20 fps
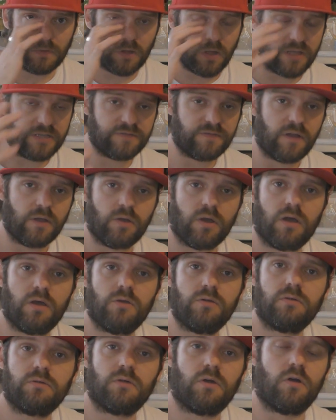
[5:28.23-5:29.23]
Nice
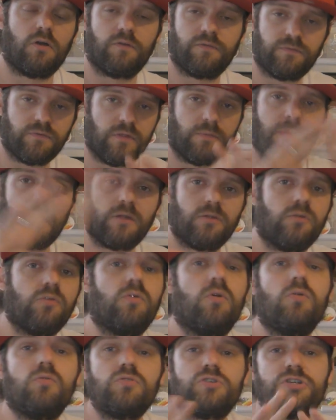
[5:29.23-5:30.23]
photo of the
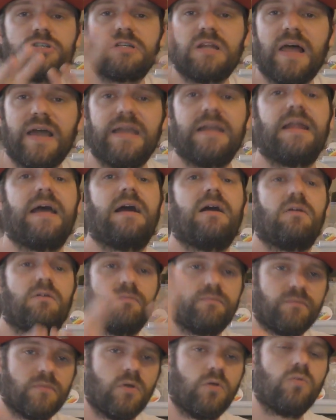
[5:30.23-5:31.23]
bundle, all just laid
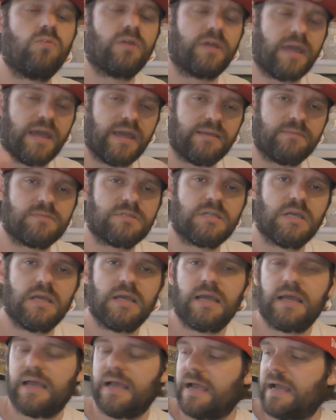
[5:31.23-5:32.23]
out, all the games,
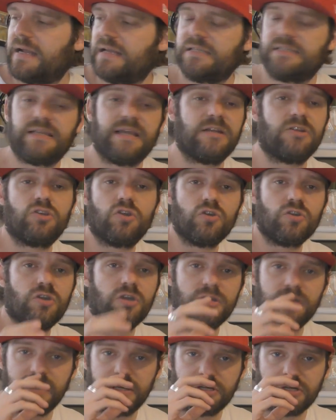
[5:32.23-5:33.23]
and it said good
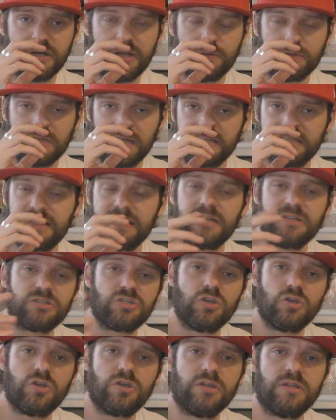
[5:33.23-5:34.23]
condition. It was listed as
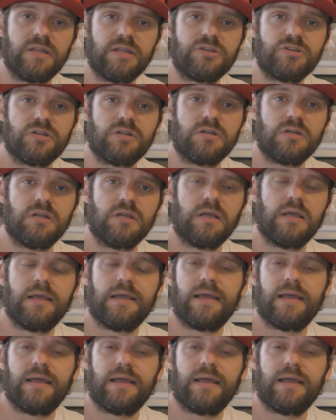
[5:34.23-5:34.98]
good condition,